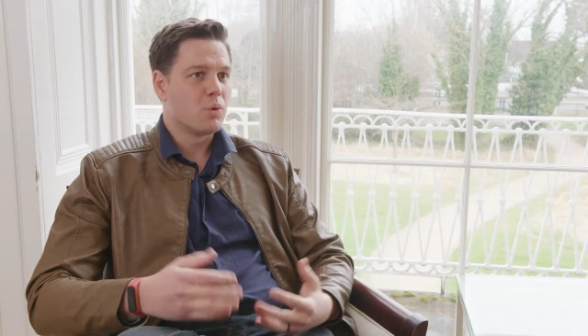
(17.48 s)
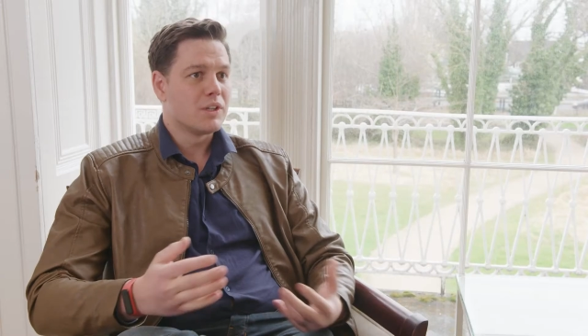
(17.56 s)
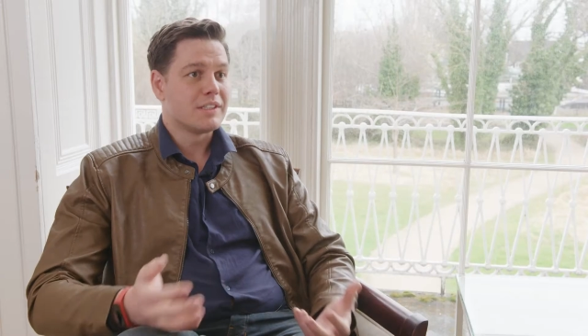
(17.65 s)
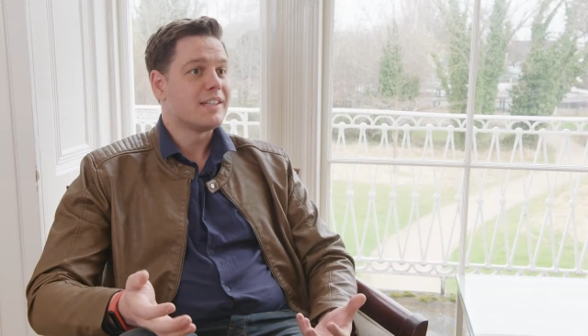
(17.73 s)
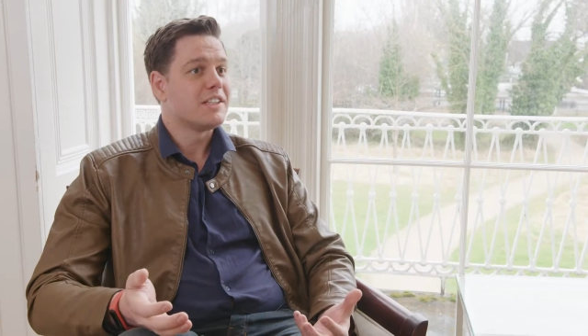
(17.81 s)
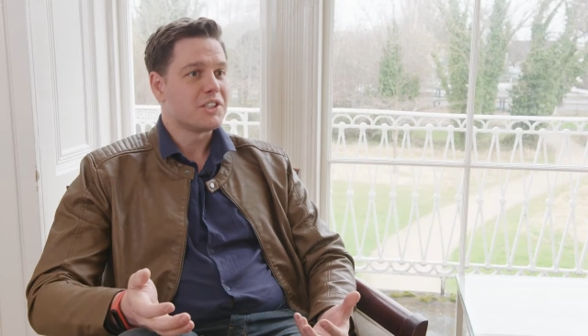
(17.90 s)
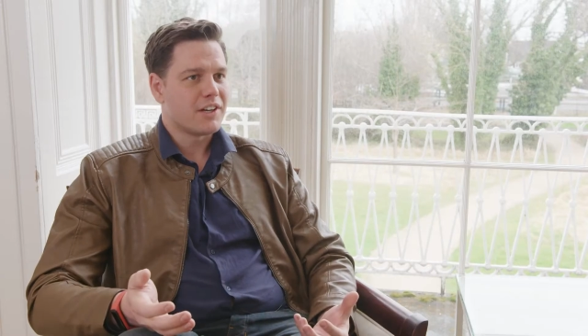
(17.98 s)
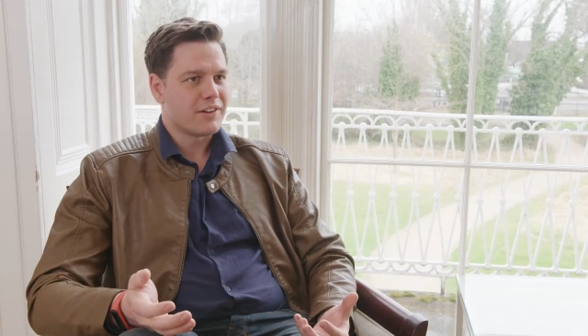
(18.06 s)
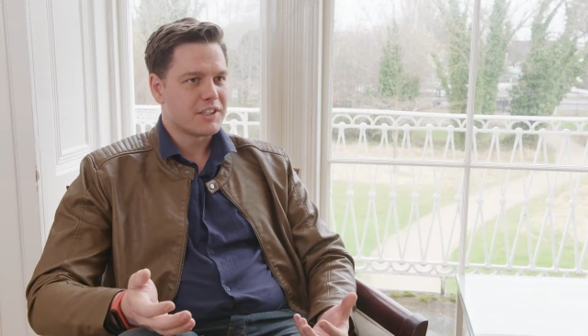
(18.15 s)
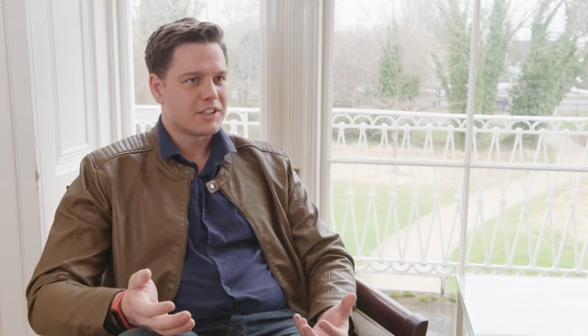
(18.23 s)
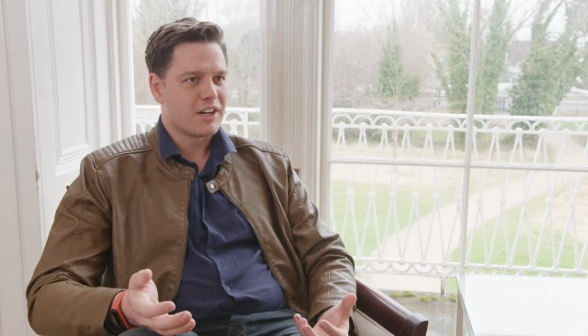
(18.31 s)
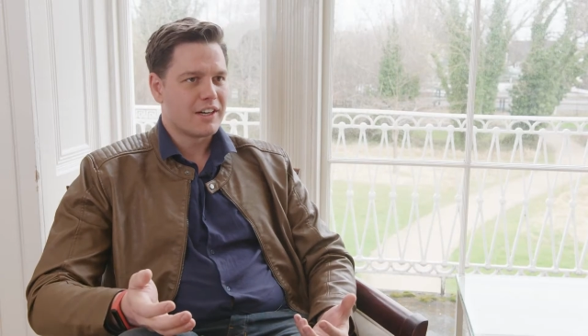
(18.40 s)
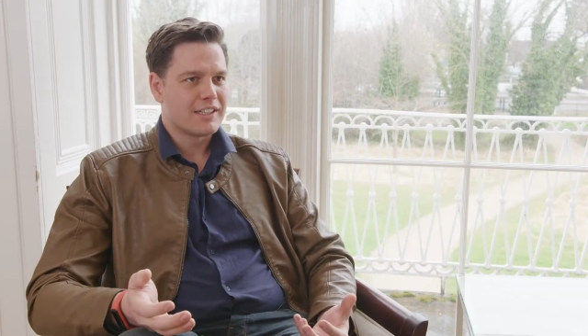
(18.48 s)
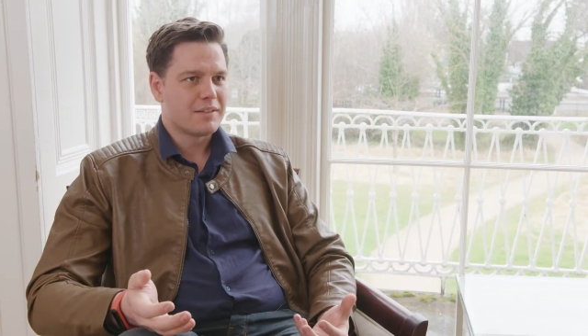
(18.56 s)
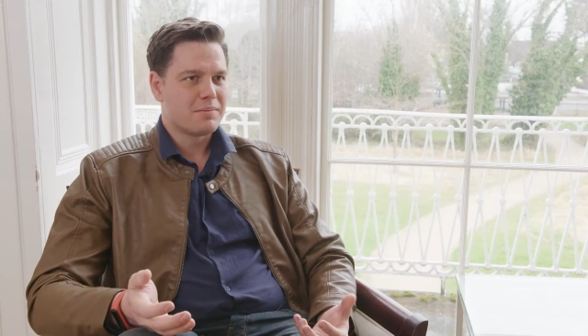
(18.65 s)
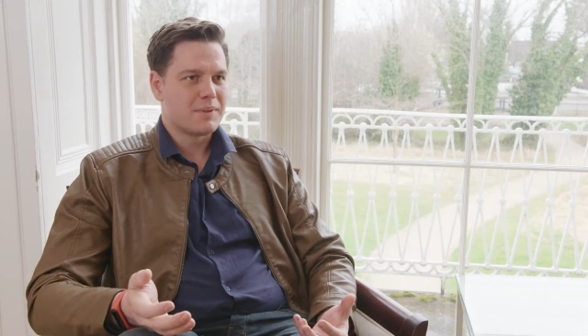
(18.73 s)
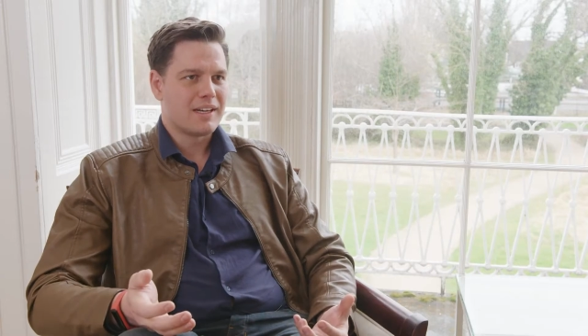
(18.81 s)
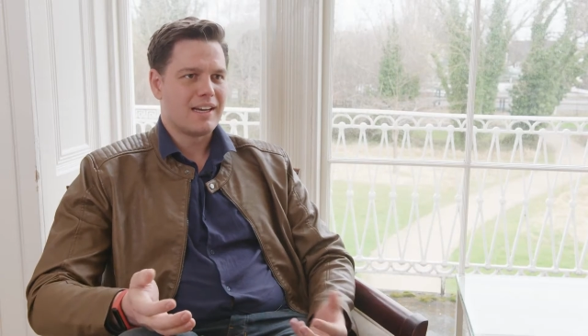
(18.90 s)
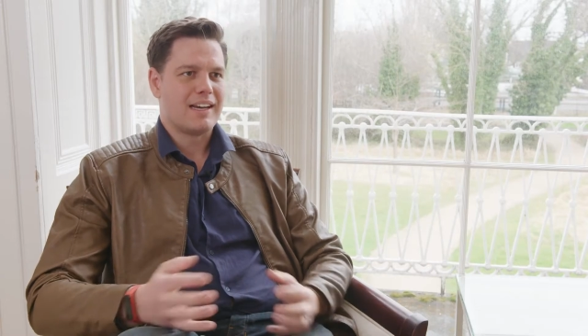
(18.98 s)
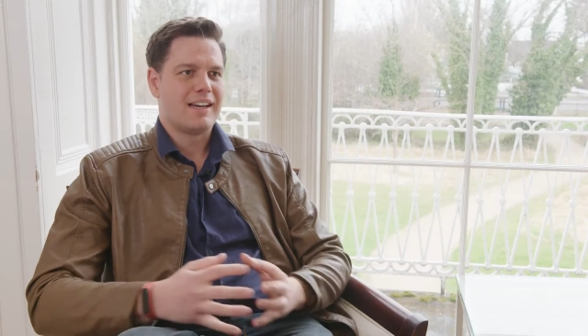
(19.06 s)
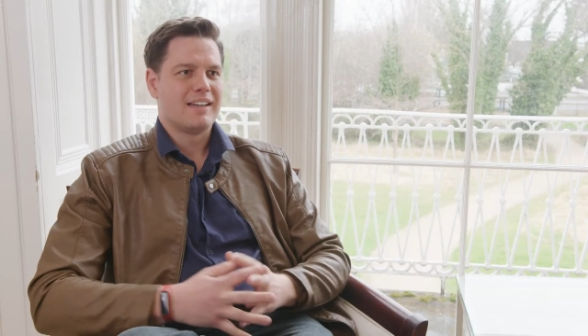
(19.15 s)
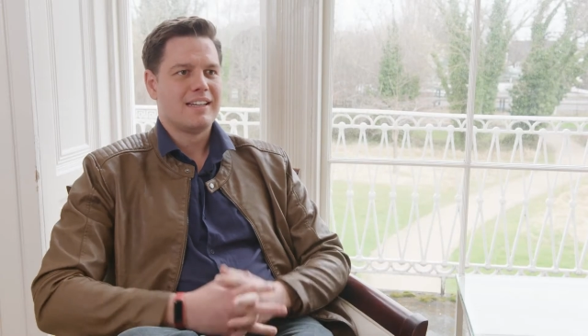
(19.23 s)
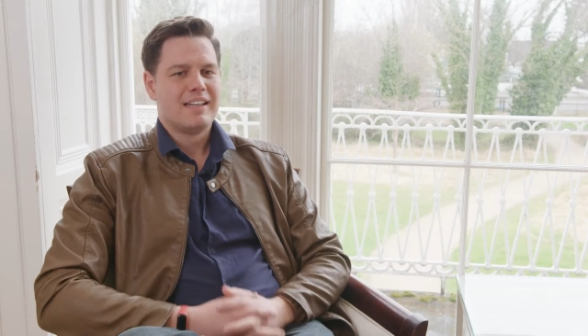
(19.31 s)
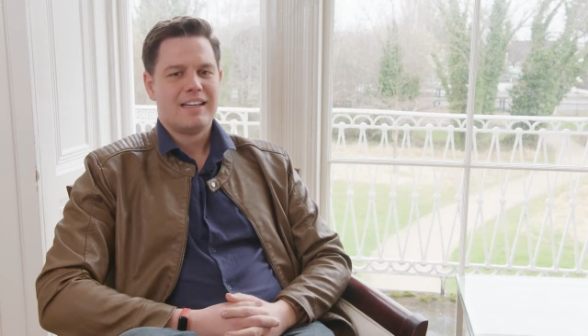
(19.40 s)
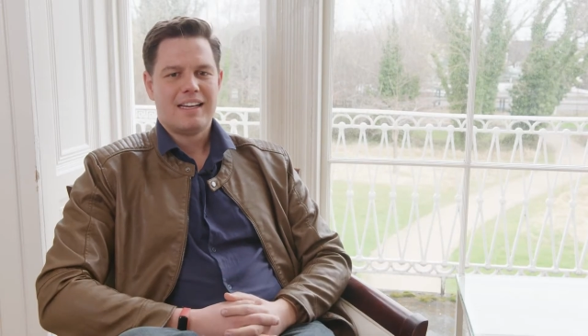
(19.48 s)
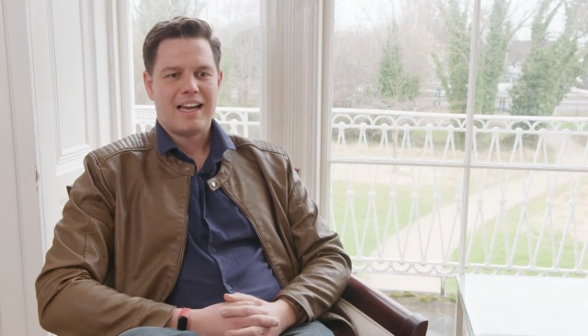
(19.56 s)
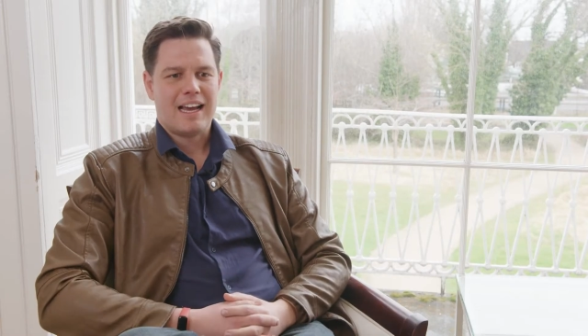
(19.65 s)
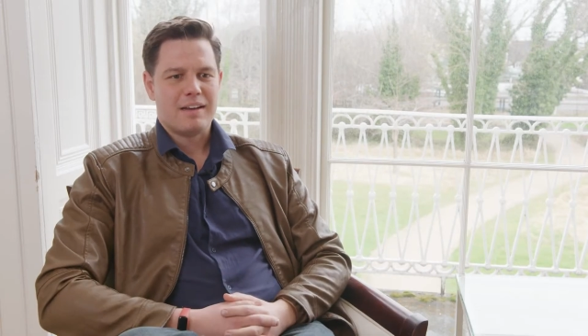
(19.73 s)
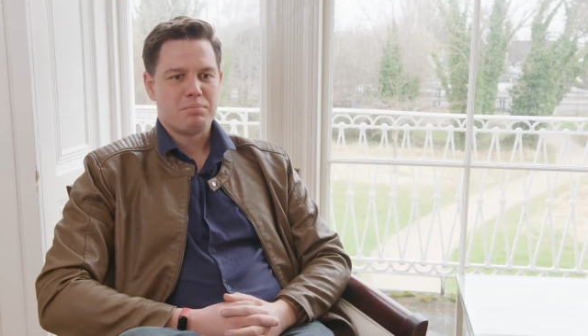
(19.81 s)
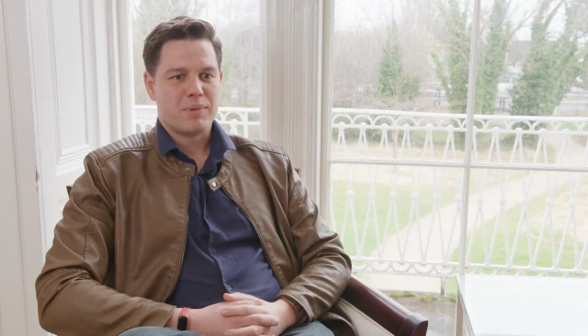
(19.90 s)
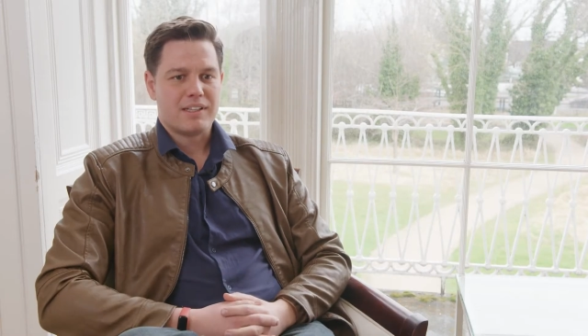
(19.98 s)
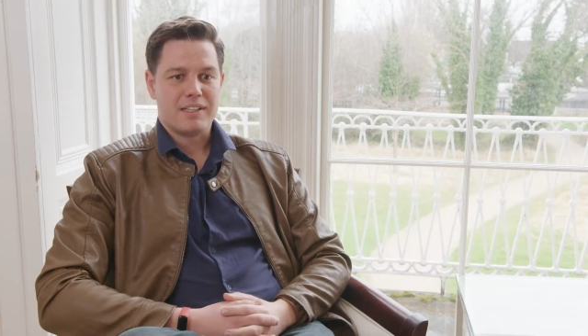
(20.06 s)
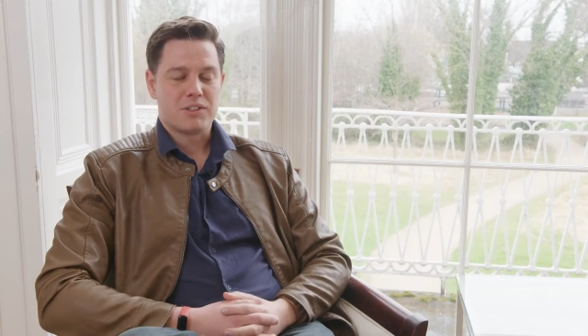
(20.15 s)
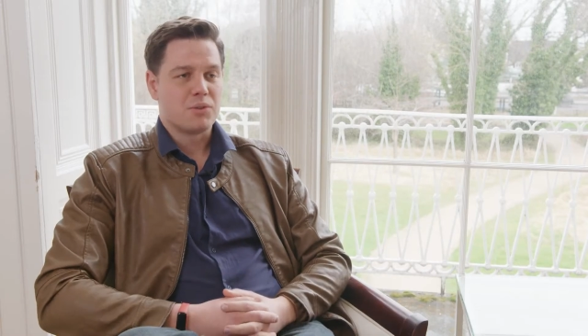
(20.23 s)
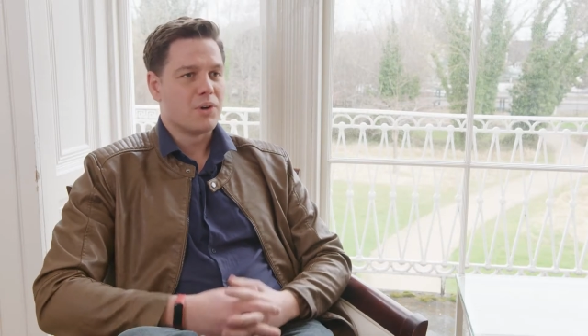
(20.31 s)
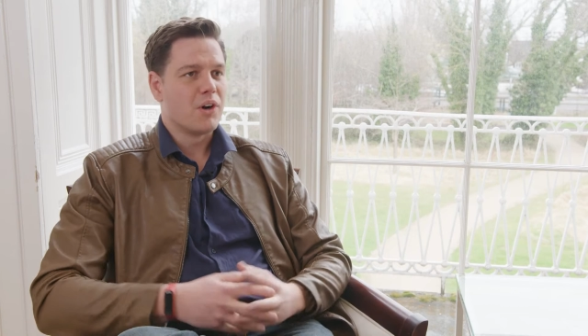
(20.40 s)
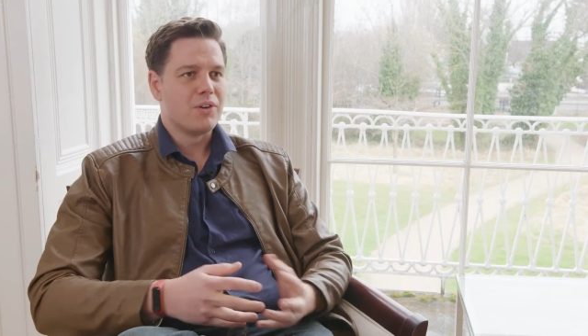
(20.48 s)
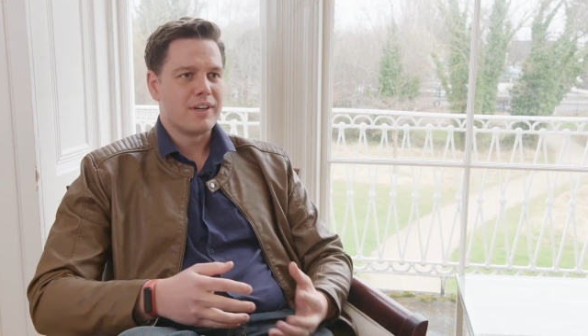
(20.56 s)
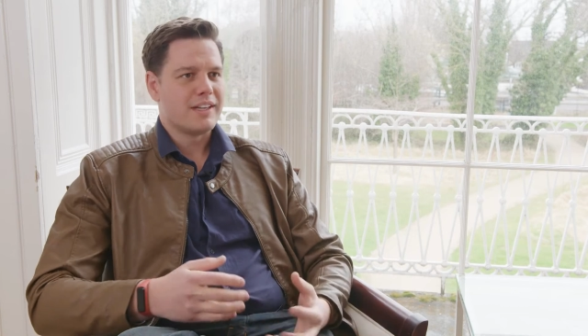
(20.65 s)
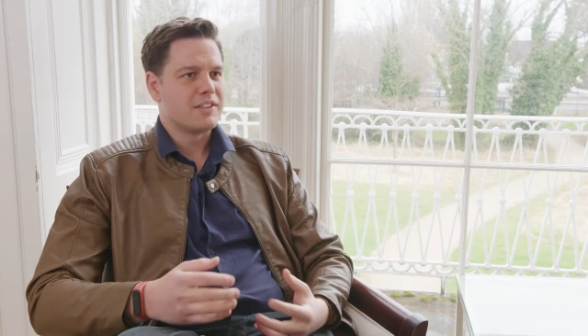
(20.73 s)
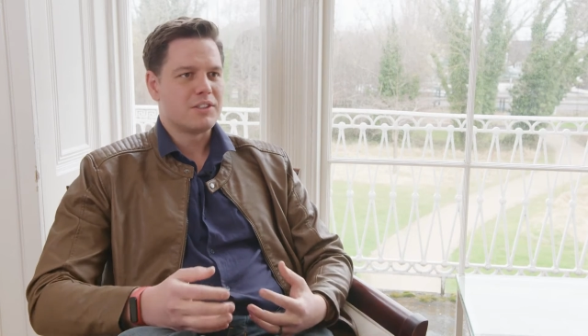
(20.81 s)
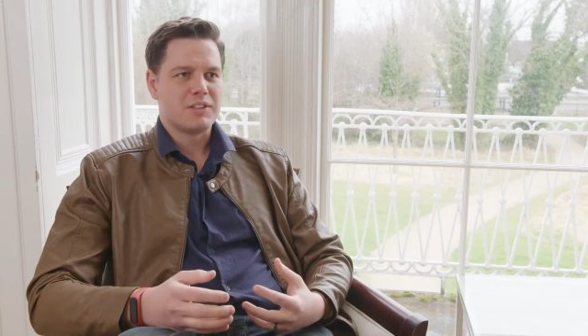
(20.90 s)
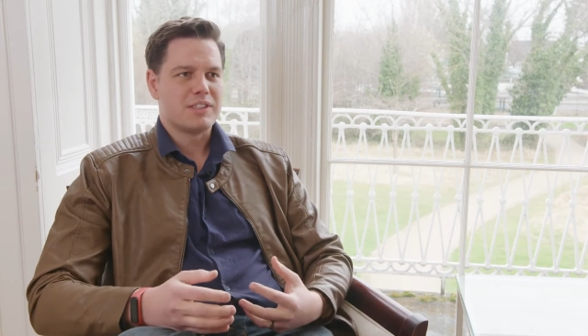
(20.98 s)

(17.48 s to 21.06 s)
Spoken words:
was an engineering startup, but it's grown into